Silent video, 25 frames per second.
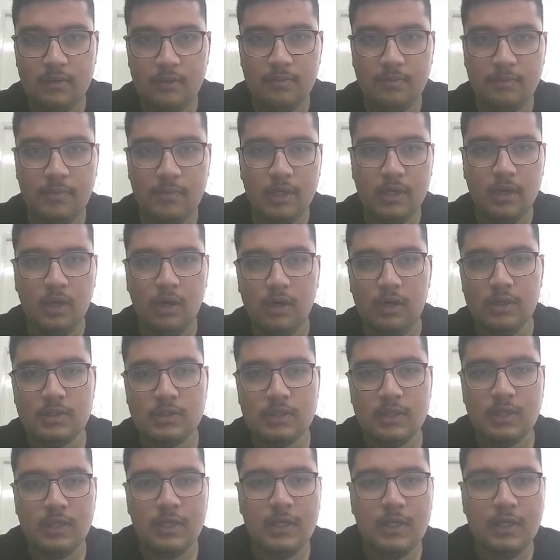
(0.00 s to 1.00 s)
because
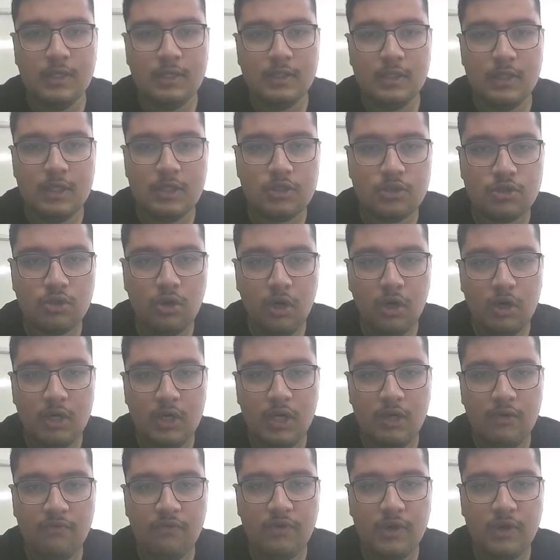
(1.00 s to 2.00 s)
this
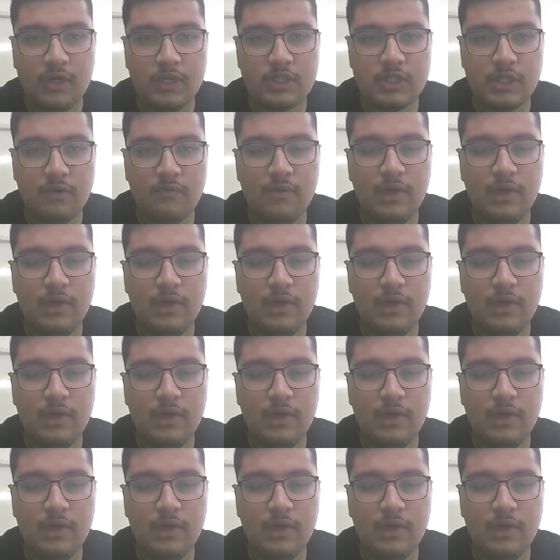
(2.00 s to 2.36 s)
sorting function